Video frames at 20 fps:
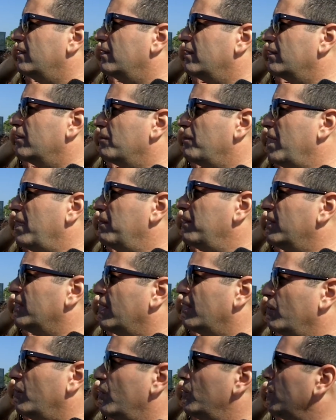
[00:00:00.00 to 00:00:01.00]
you know maybe
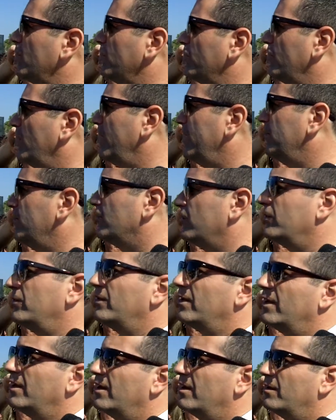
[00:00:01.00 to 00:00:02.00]
like we would have liked to.
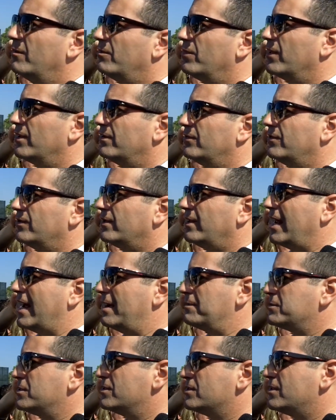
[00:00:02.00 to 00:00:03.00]
But in
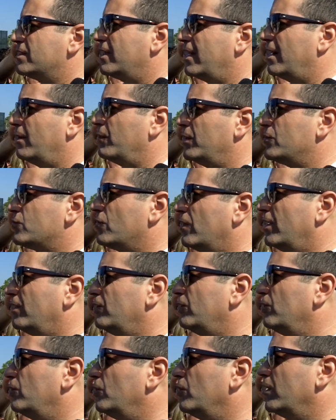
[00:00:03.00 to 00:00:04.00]
absence of that, we tried
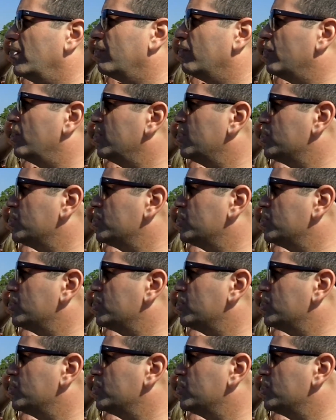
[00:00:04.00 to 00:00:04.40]
to do whatever